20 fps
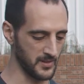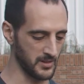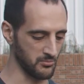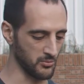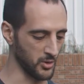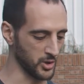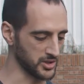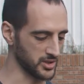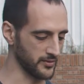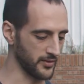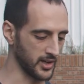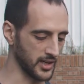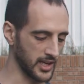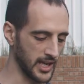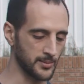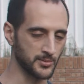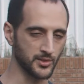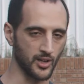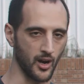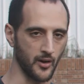most of our
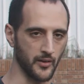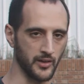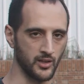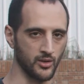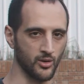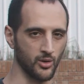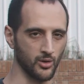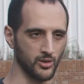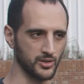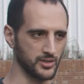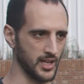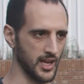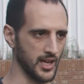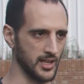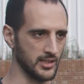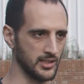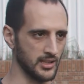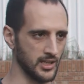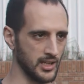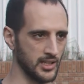games are indoors
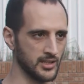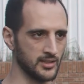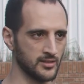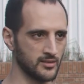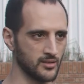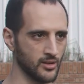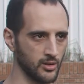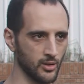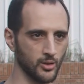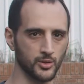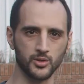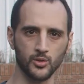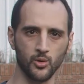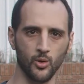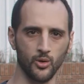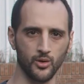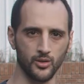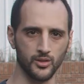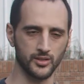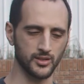and in close
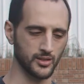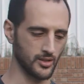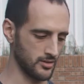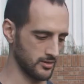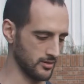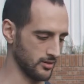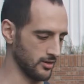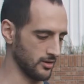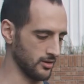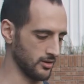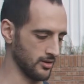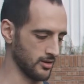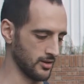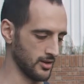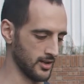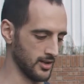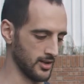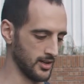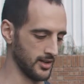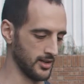quarters. So
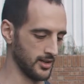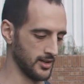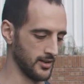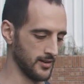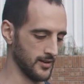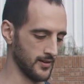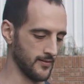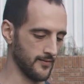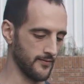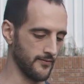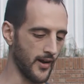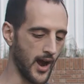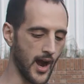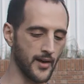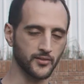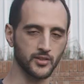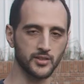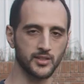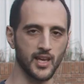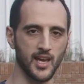
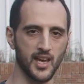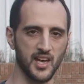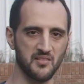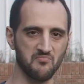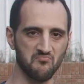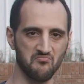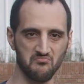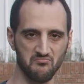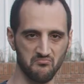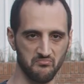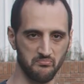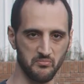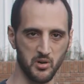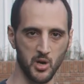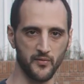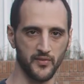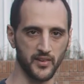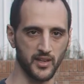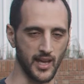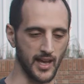5 to 10,
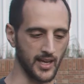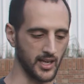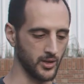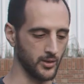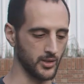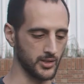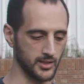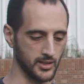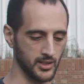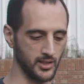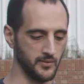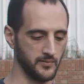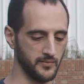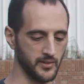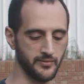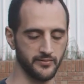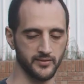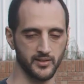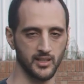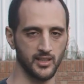perfect accuracy.
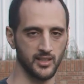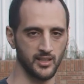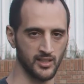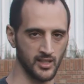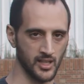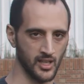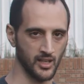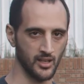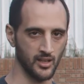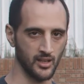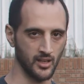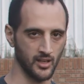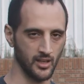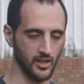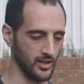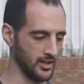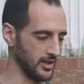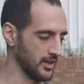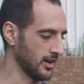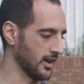15,
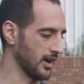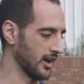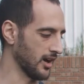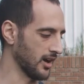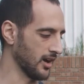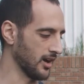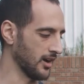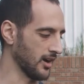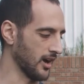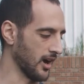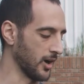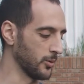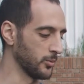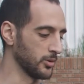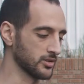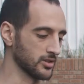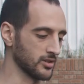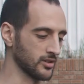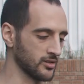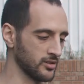I
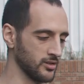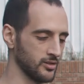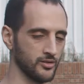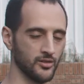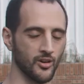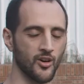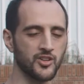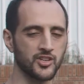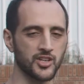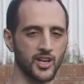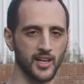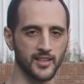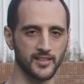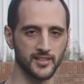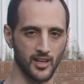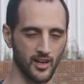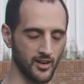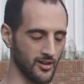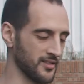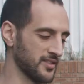would conclude no
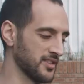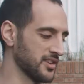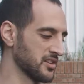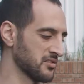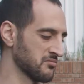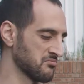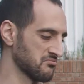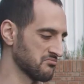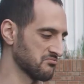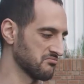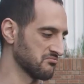chance. I don't think